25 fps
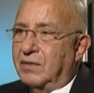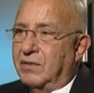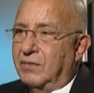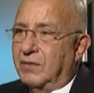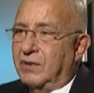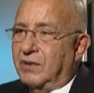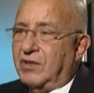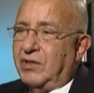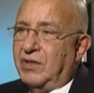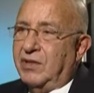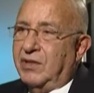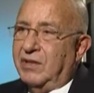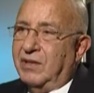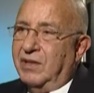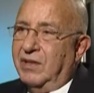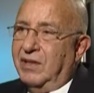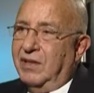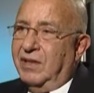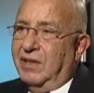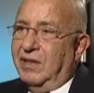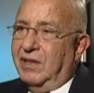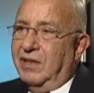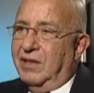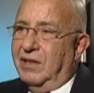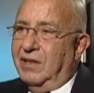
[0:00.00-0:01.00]
which is
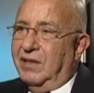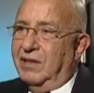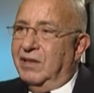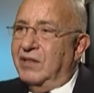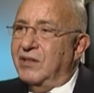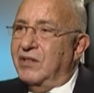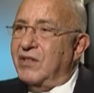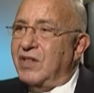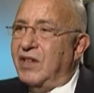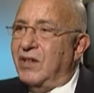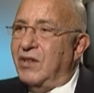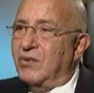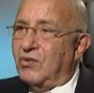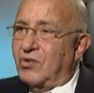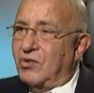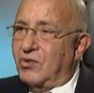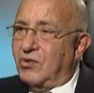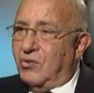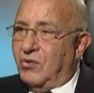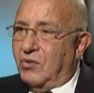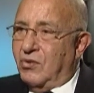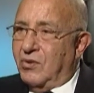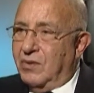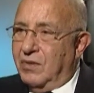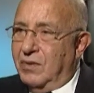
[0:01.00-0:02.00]
the discount
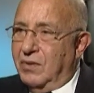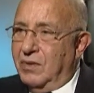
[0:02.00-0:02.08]
store.